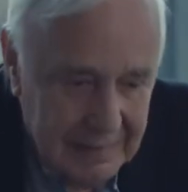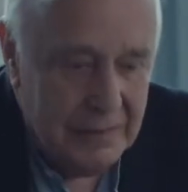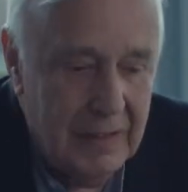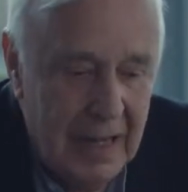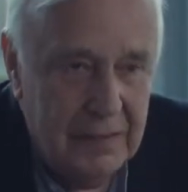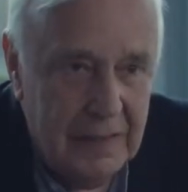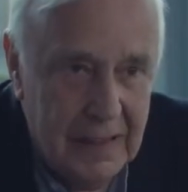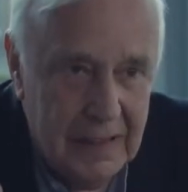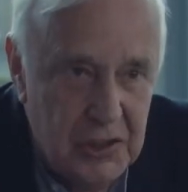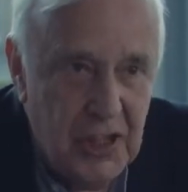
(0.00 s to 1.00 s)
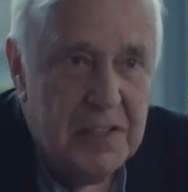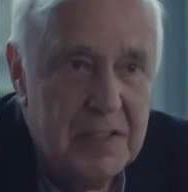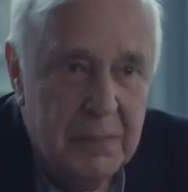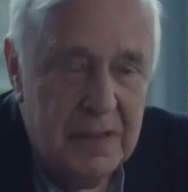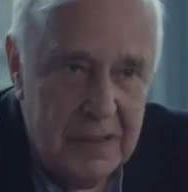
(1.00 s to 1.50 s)
You have
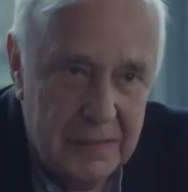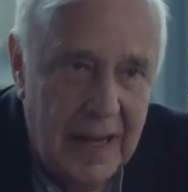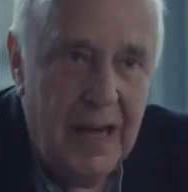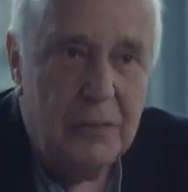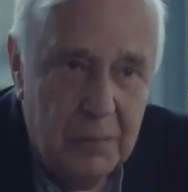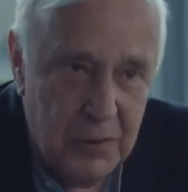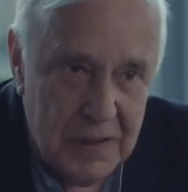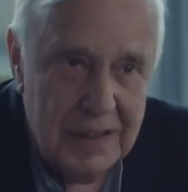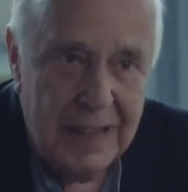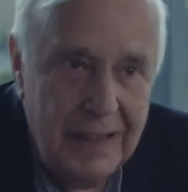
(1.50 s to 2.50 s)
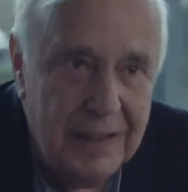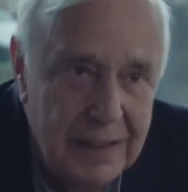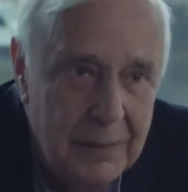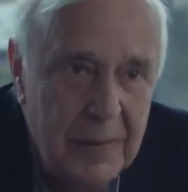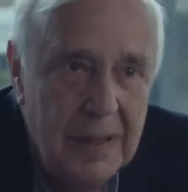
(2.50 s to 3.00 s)
adjustment of output and
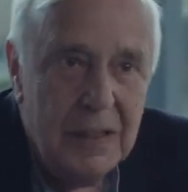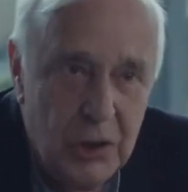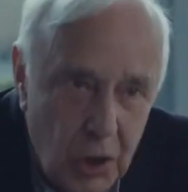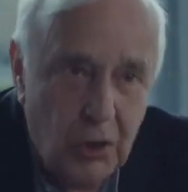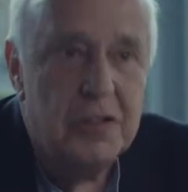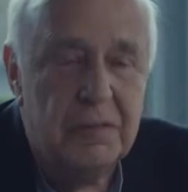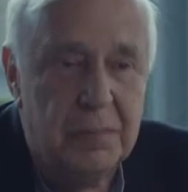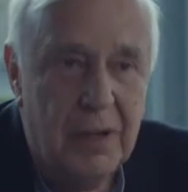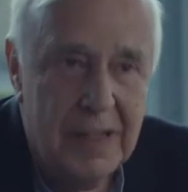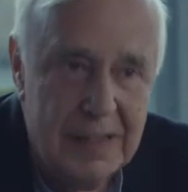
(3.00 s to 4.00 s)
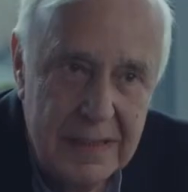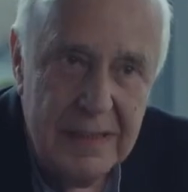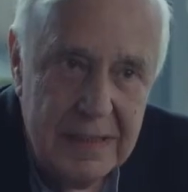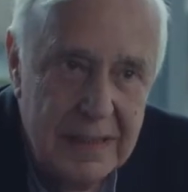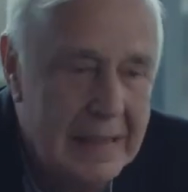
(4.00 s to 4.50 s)
income, not of
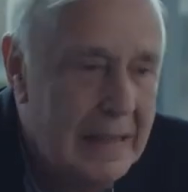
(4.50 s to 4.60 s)
prices.